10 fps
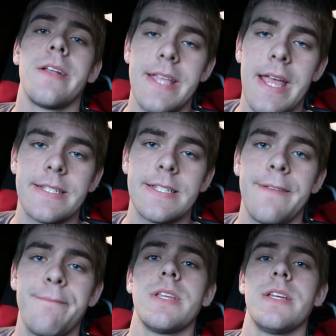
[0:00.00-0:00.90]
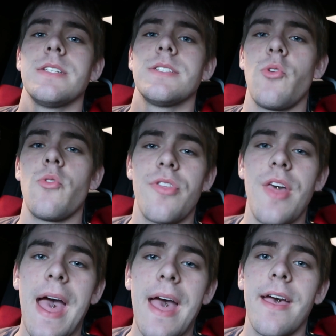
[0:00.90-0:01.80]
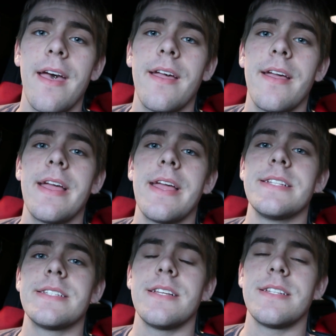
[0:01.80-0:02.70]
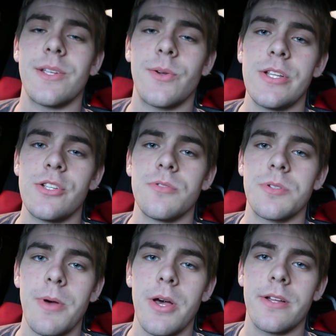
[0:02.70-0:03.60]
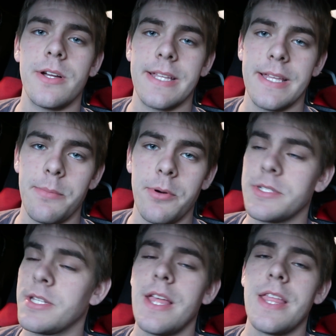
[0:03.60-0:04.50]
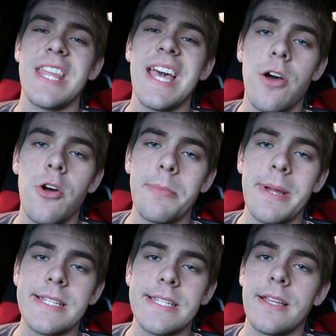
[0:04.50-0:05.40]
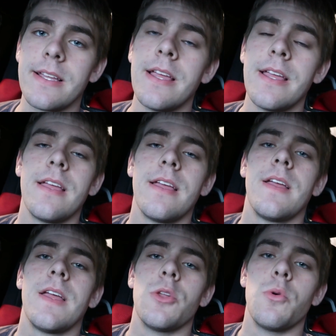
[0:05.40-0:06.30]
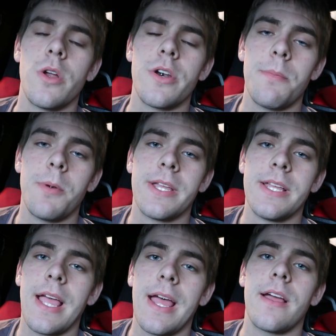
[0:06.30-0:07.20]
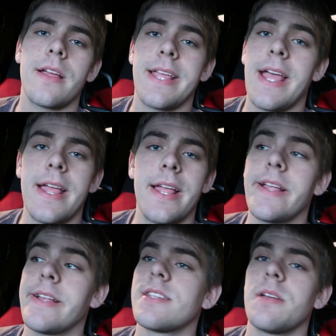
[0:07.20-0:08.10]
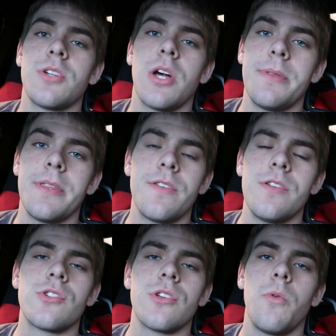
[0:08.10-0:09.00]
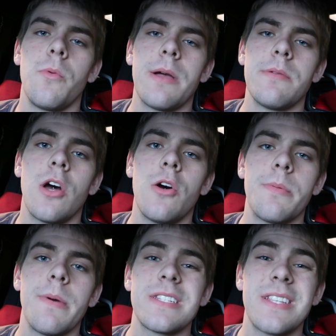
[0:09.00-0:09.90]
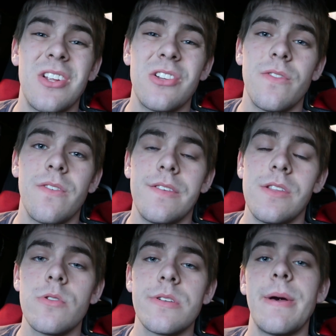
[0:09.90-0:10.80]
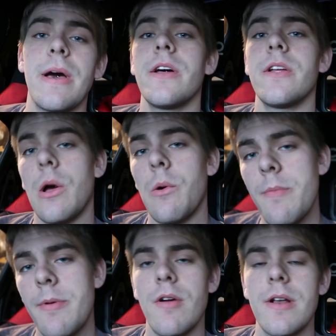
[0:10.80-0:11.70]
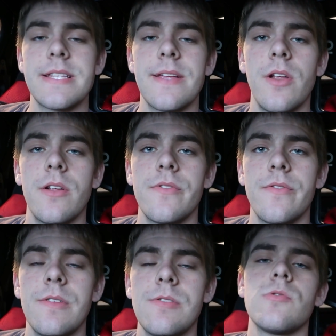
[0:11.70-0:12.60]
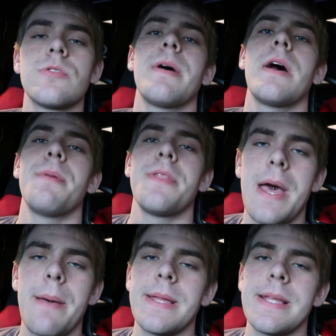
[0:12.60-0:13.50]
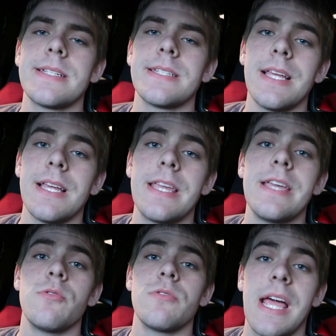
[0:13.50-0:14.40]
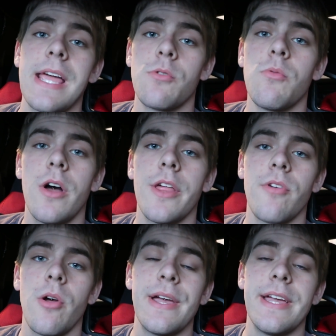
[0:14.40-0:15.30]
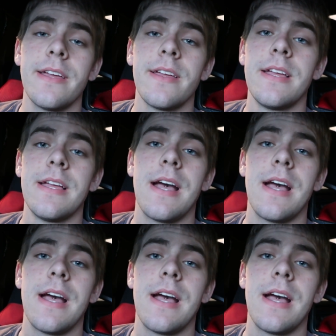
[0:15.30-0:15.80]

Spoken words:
Yes, so that is a sequential spur cut gearbox. They are amazing. The one I'm looking at getting sometime in the future will be able to hold about 750 horsepower. I won't be running 750 horsepower, but that means that it will take what I throw at it,